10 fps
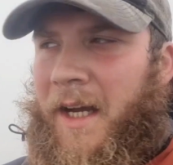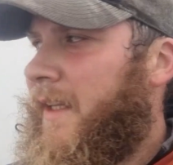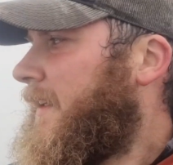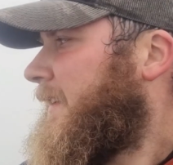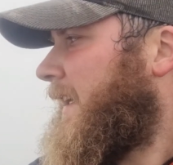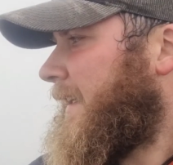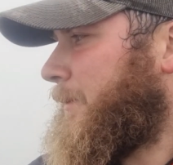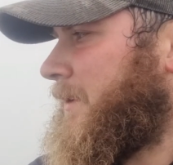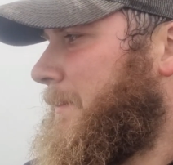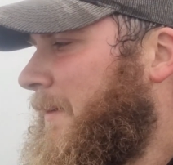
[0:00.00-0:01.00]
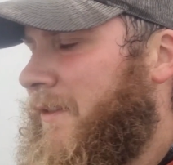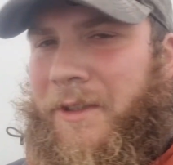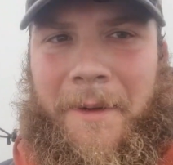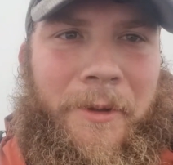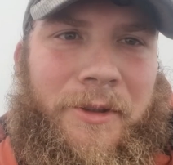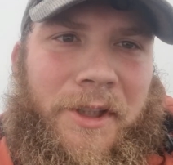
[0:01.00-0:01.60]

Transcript: Then the next one's a bit of a scramble